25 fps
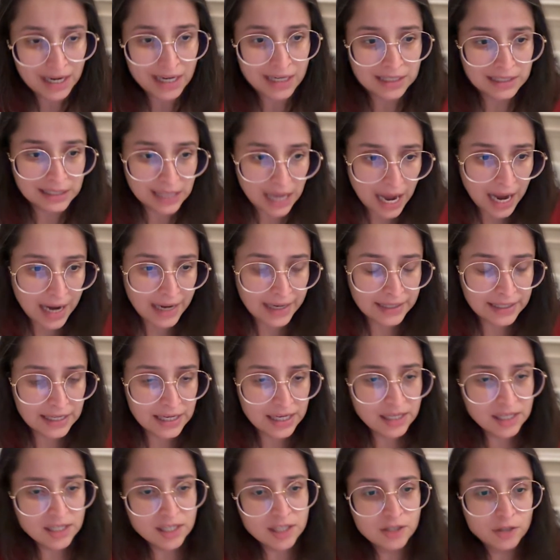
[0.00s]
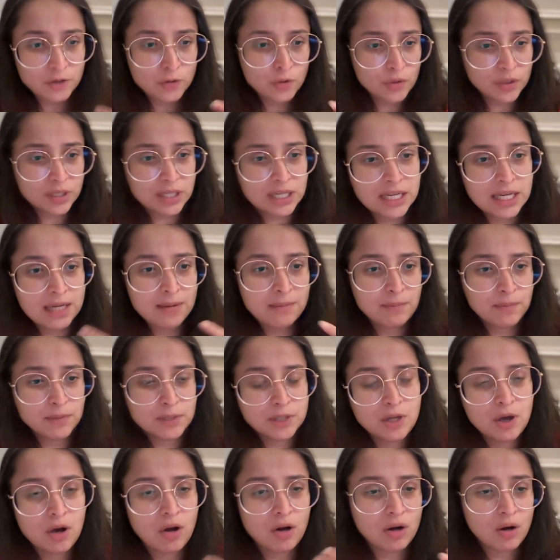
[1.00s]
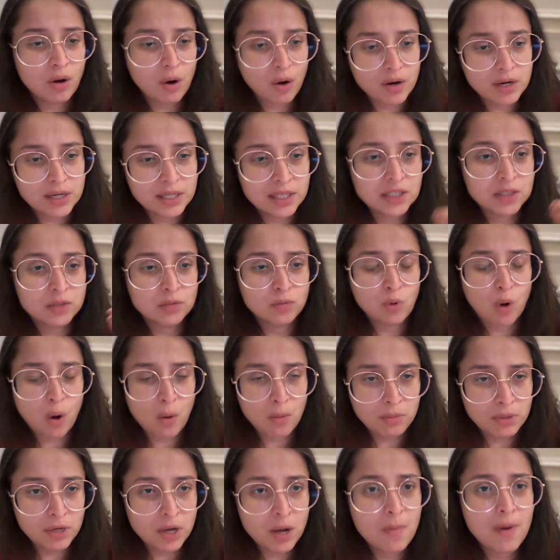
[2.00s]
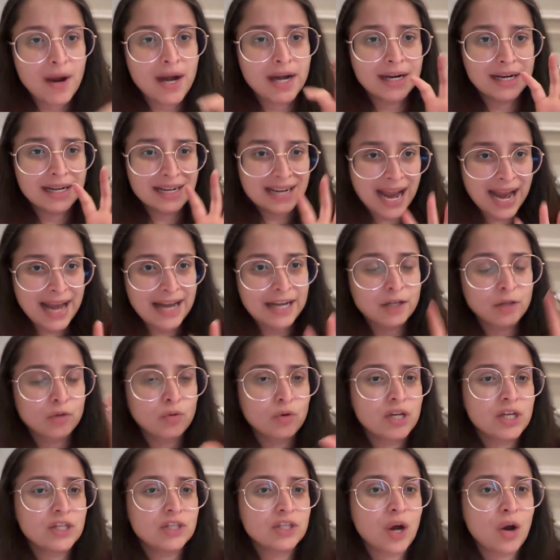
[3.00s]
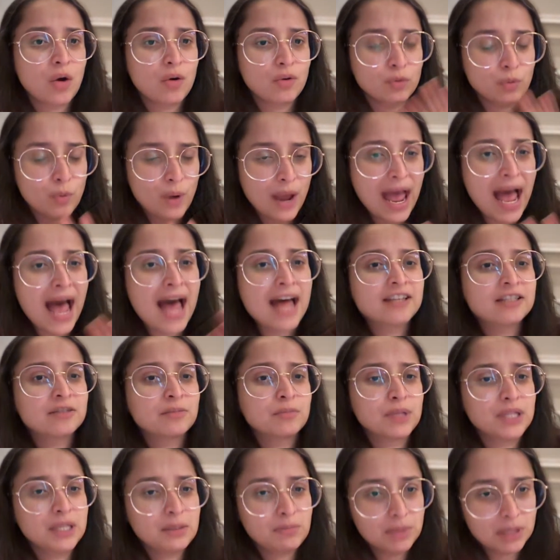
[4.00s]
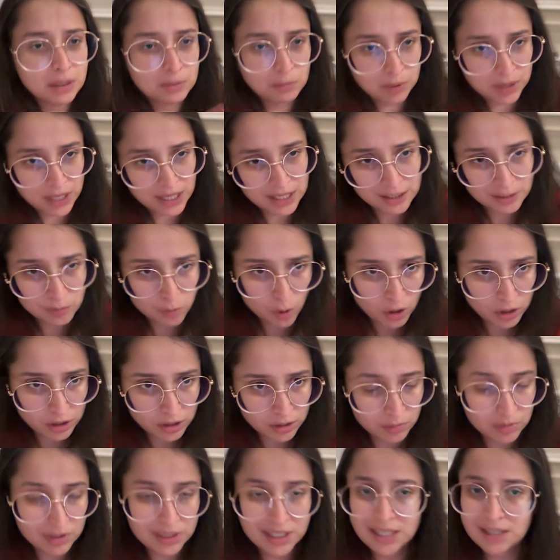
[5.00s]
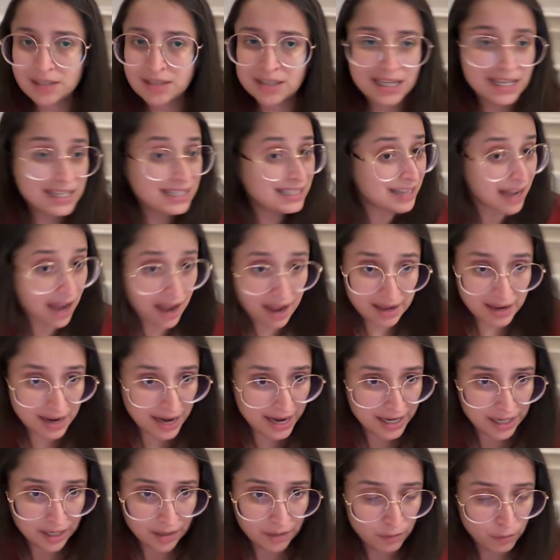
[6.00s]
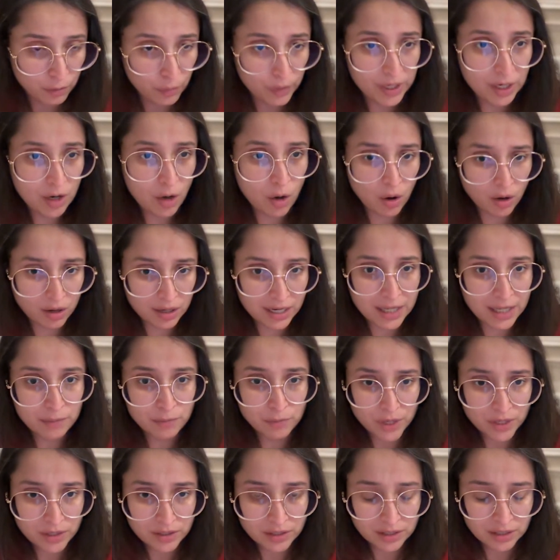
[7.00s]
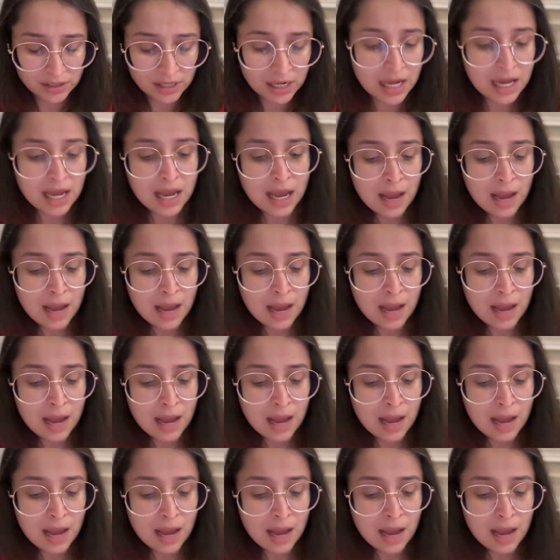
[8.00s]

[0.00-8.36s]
The idea is to keep your audience warmed up and trying to reach out to as many people as possible. That's the entire idea of doing online presence.